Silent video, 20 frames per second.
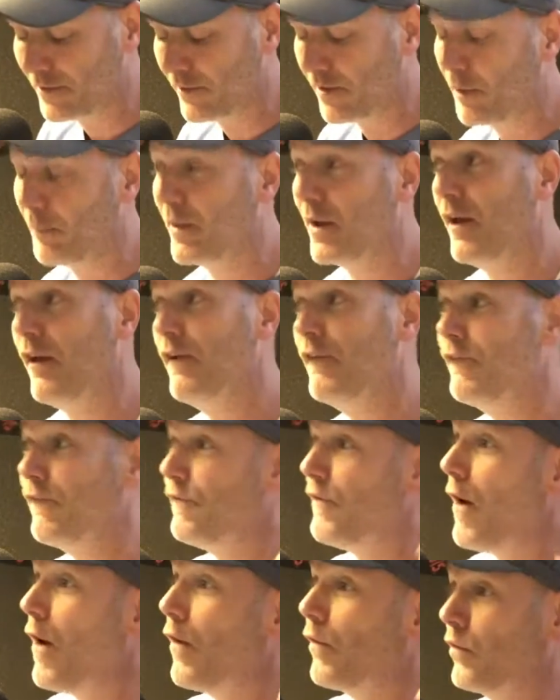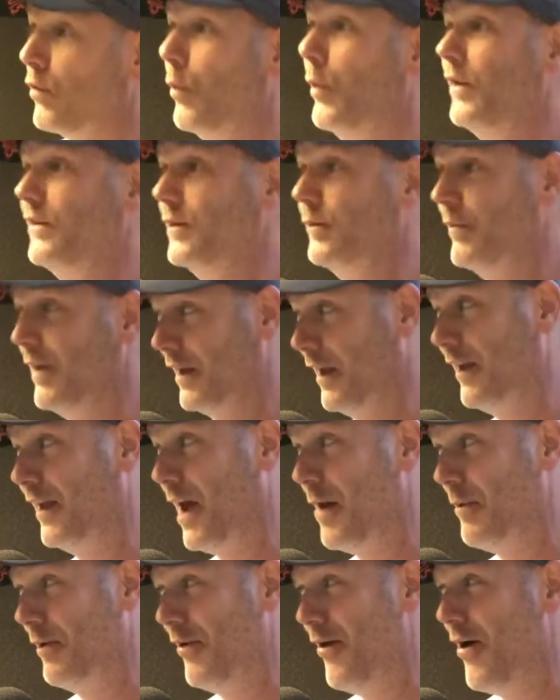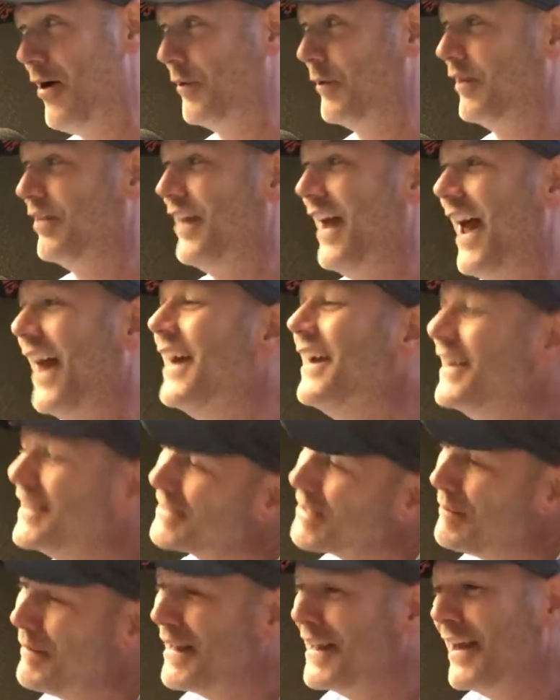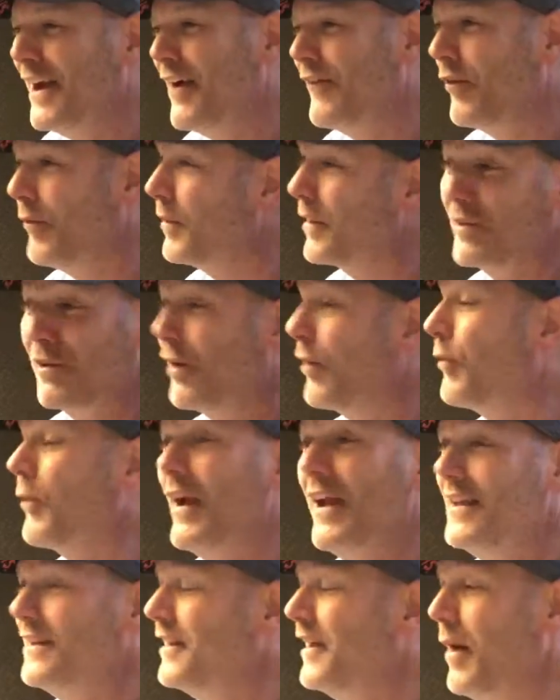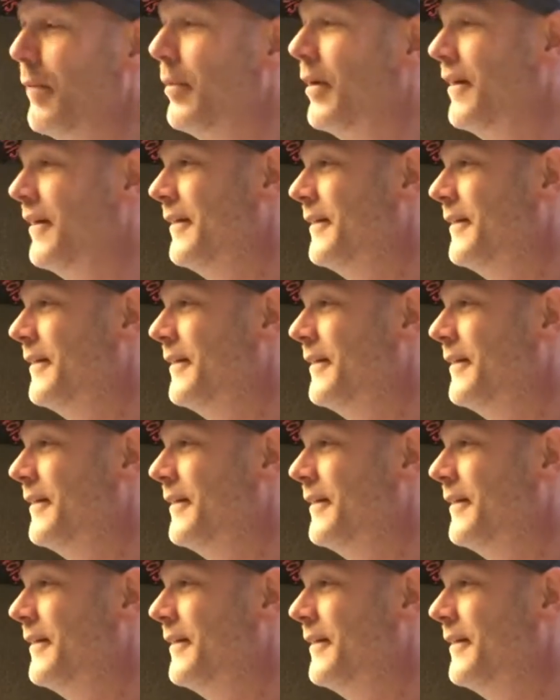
a little bit of false wisdom that can come along with that. So be careful, but it's a great tip.